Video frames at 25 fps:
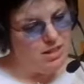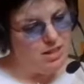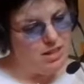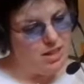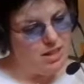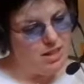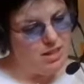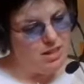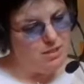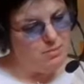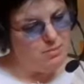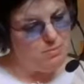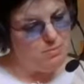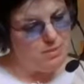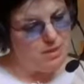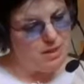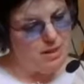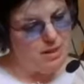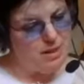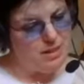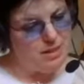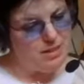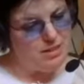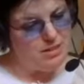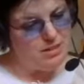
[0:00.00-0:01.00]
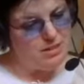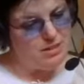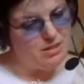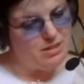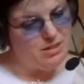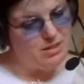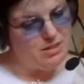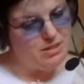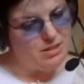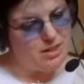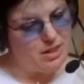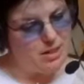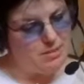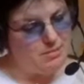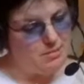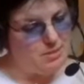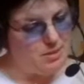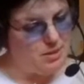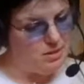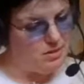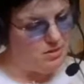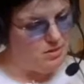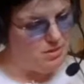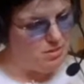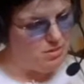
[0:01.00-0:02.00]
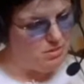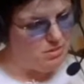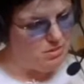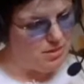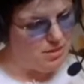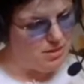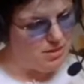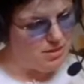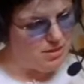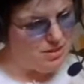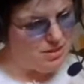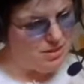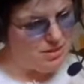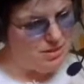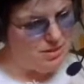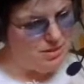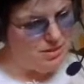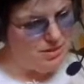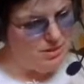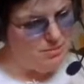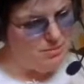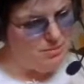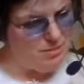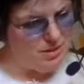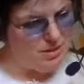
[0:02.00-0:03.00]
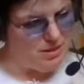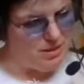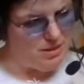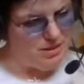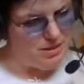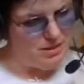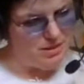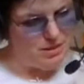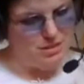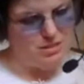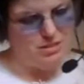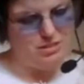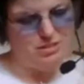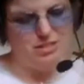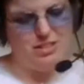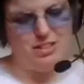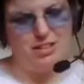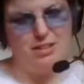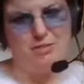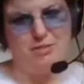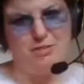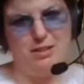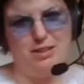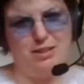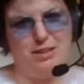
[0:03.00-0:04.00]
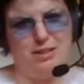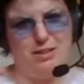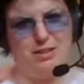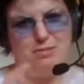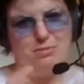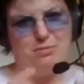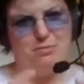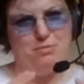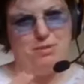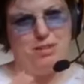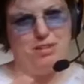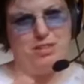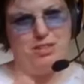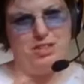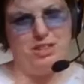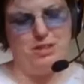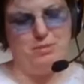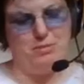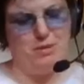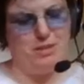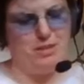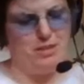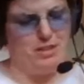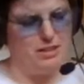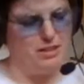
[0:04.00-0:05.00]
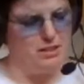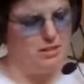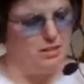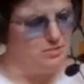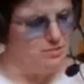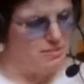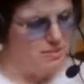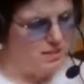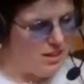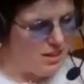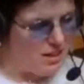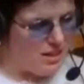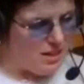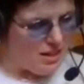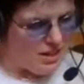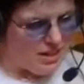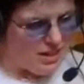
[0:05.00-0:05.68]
cake band, napkin holder, cuddly bunnies, literally you make little plushy bunnies,